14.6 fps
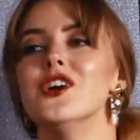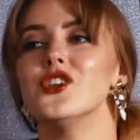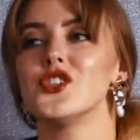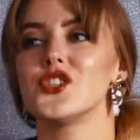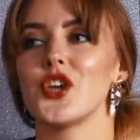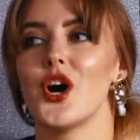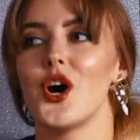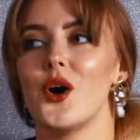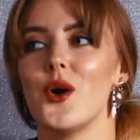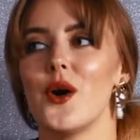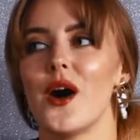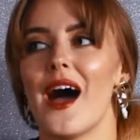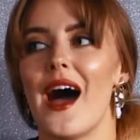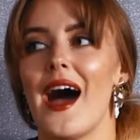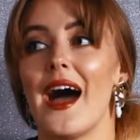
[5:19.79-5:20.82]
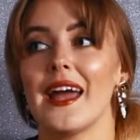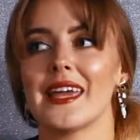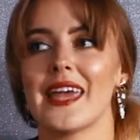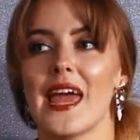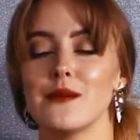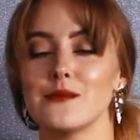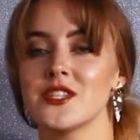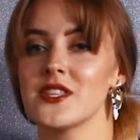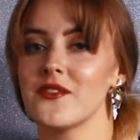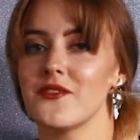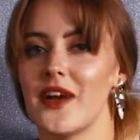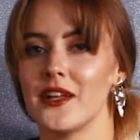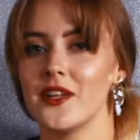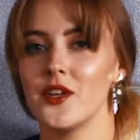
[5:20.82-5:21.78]
So I came to the
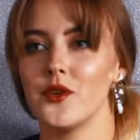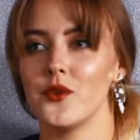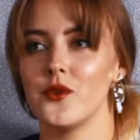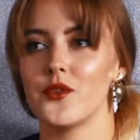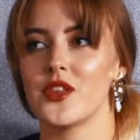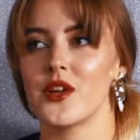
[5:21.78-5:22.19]
venue,